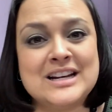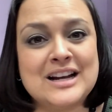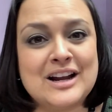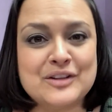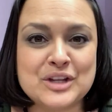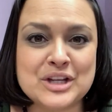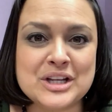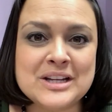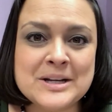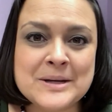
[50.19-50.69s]

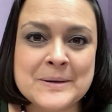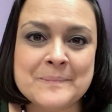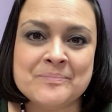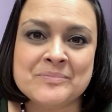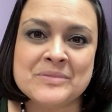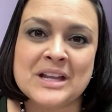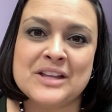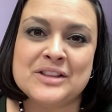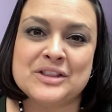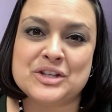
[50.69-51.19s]
Now,
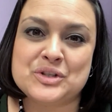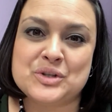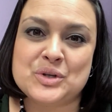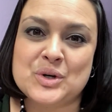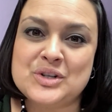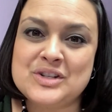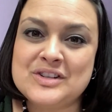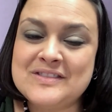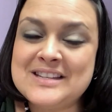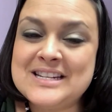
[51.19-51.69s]
the
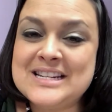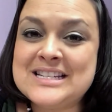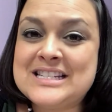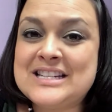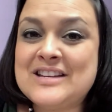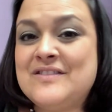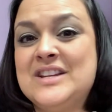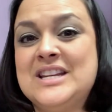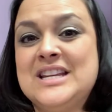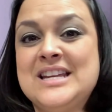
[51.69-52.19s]
Church of the
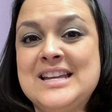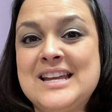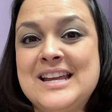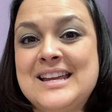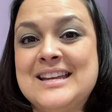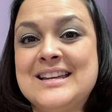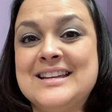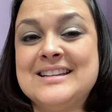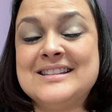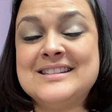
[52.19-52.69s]
Nativity
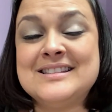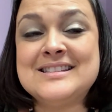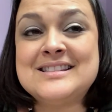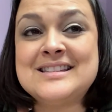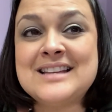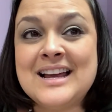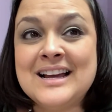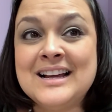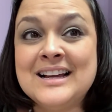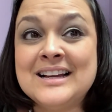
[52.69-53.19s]
is